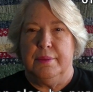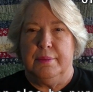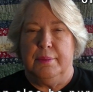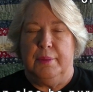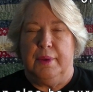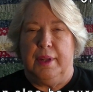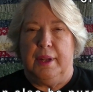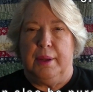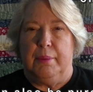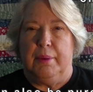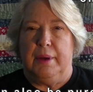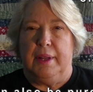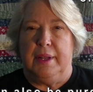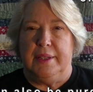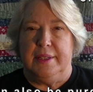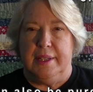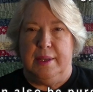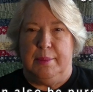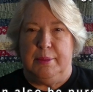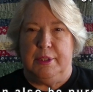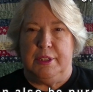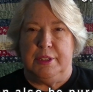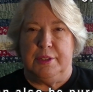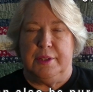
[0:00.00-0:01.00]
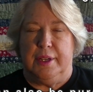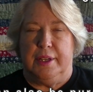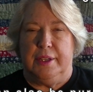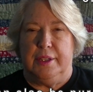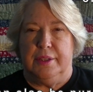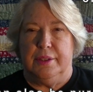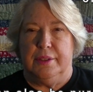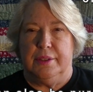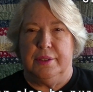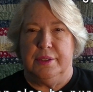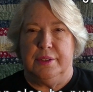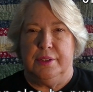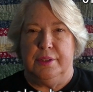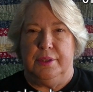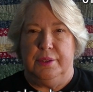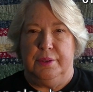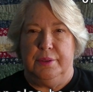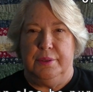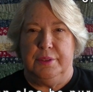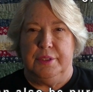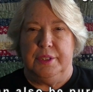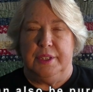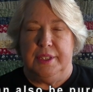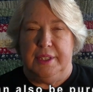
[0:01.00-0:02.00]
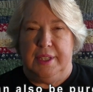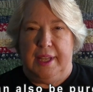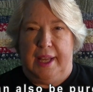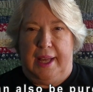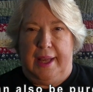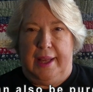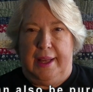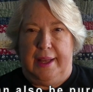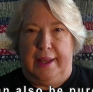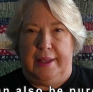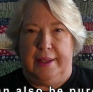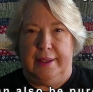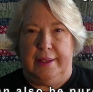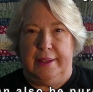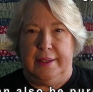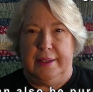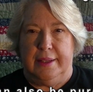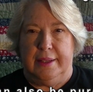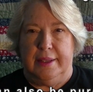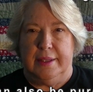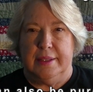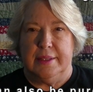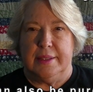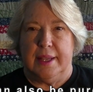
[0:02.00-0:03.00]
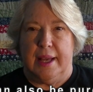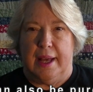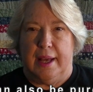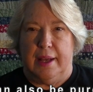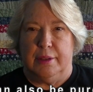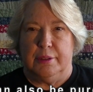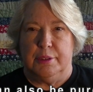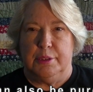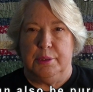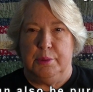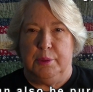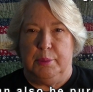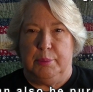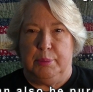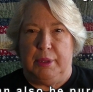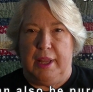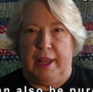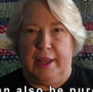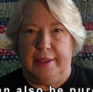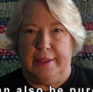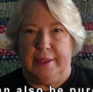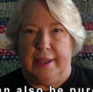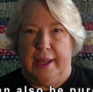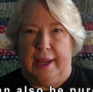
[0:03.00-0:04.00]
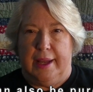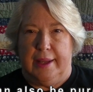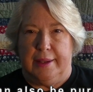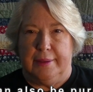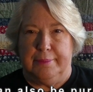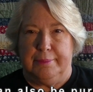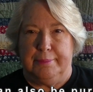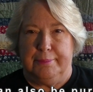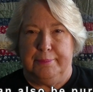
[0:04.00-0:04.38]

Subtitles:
What I want to demonstrate to you today is how to apply that.